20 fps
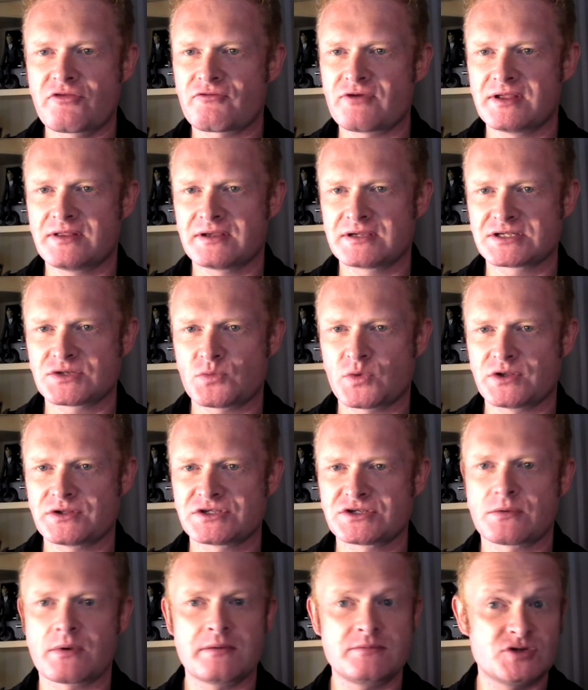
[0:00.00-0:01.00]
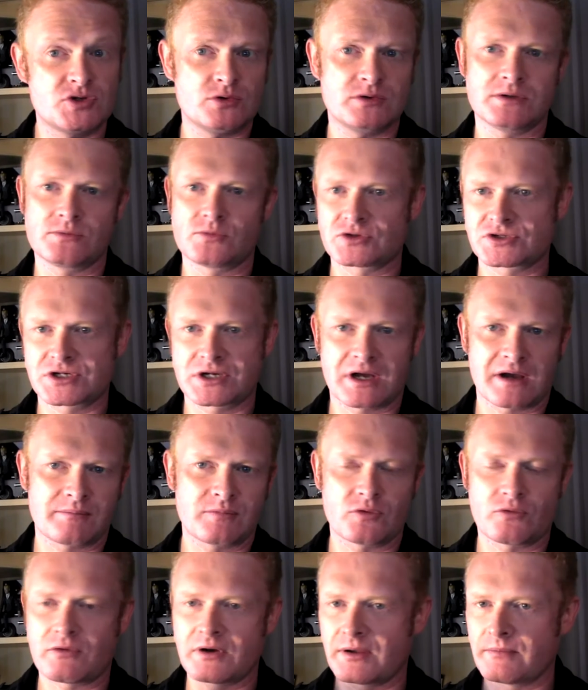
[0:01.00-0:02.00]
three things at once. So I'm doing the washing up,
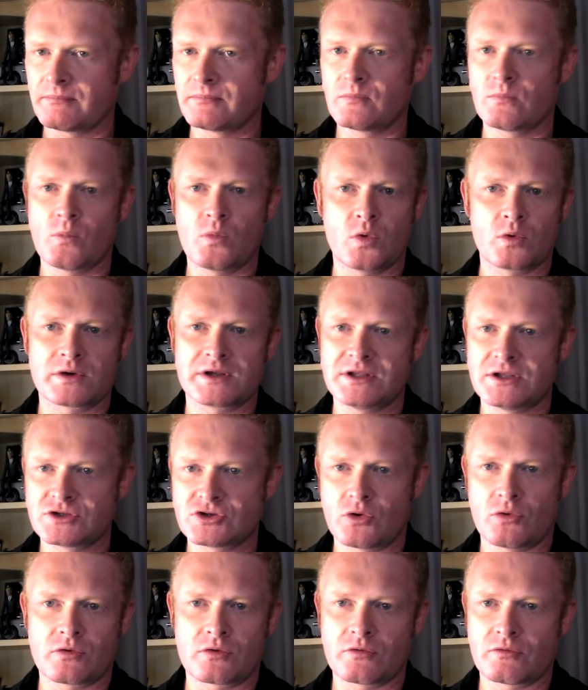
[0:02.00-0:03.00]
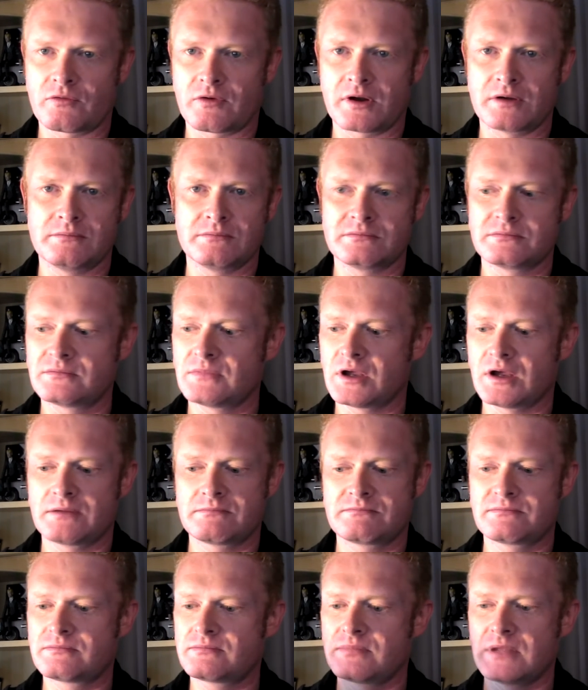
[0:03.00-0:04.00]
or I'm walking the dog, or I'm
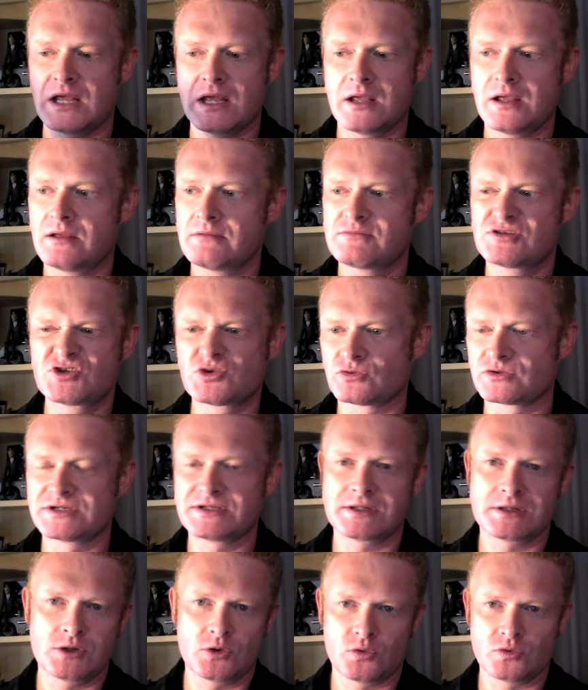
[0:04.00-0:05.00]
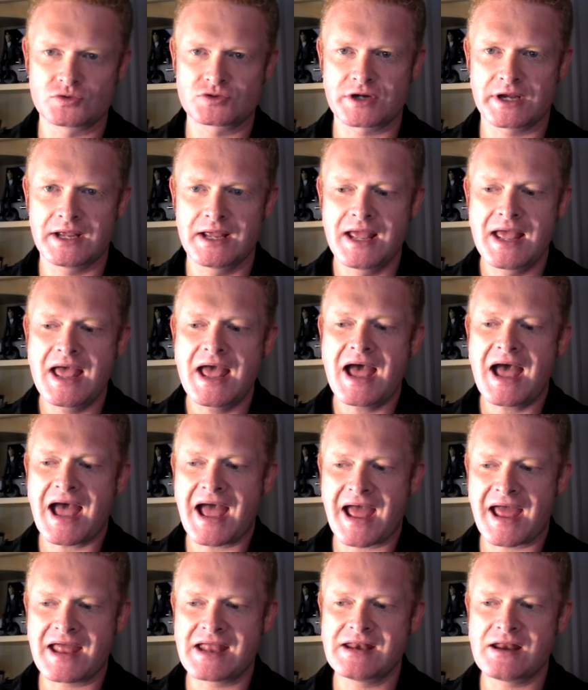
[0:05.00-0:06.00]
sorting the laundry.
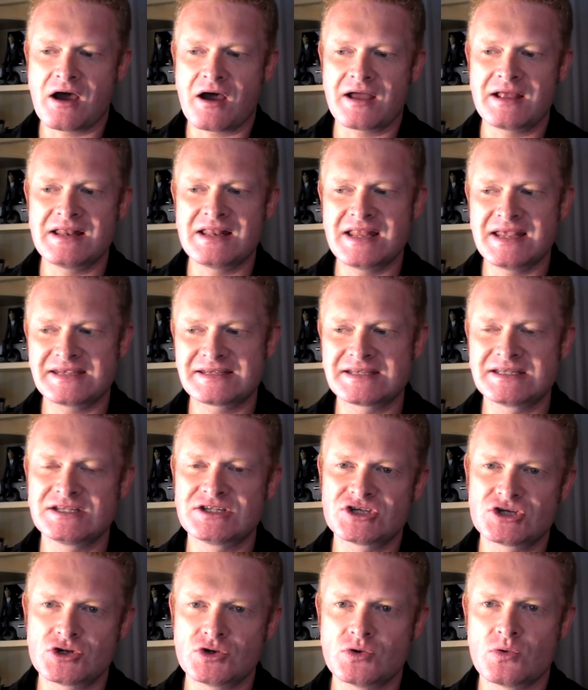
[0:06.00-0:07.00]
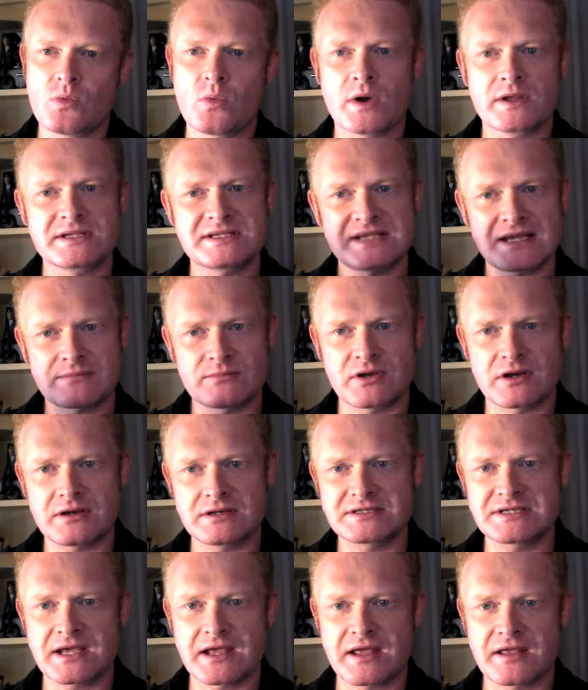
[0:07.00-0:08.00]
And I listen to one
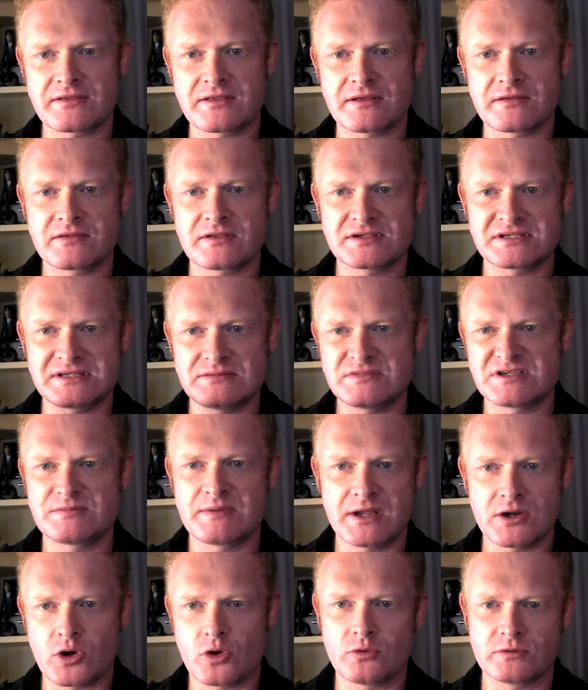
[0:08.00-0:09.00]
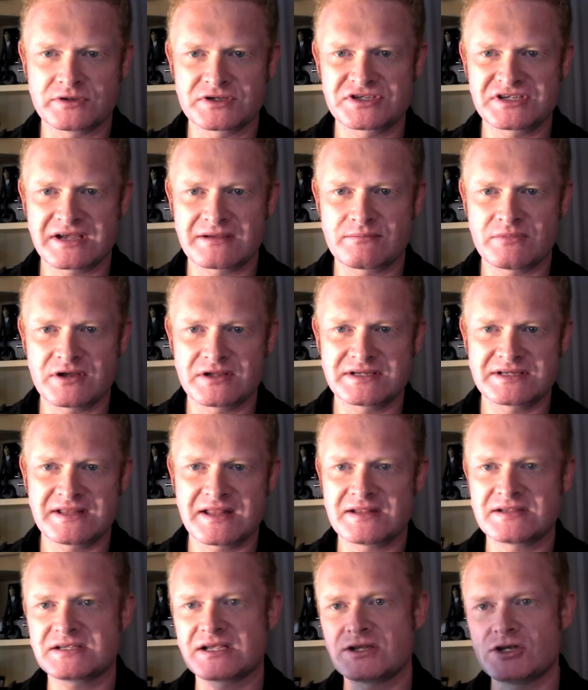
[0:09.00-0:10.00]
segment that seems to be an older segment,
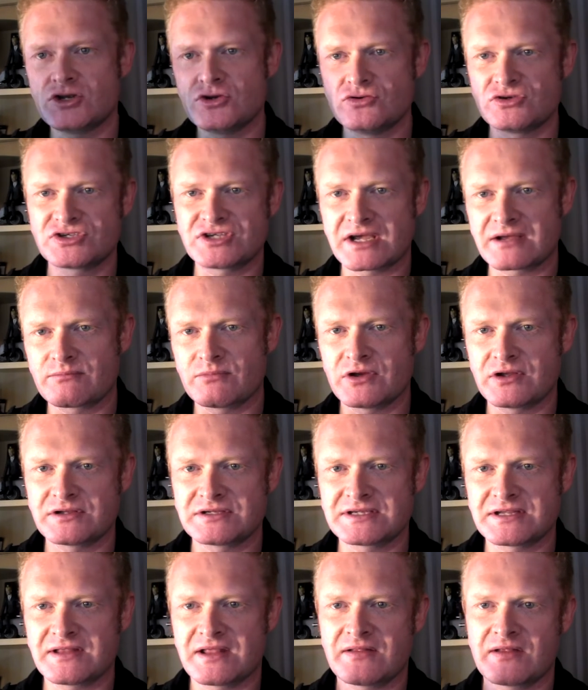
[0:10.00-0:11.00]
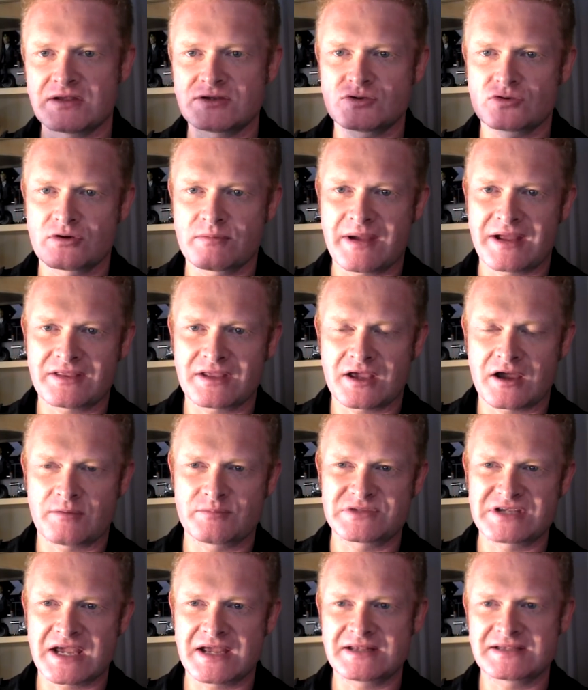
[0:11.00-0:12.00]
and then there's a new segment, and then they talk about the
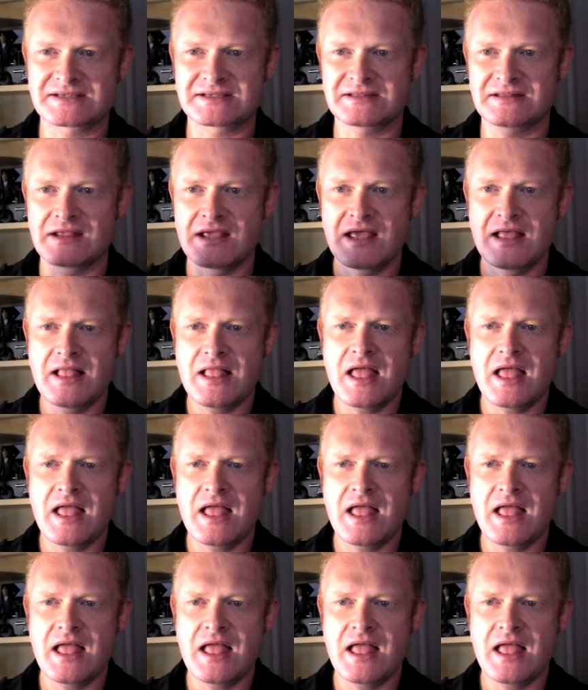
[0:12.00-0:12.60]
updates. And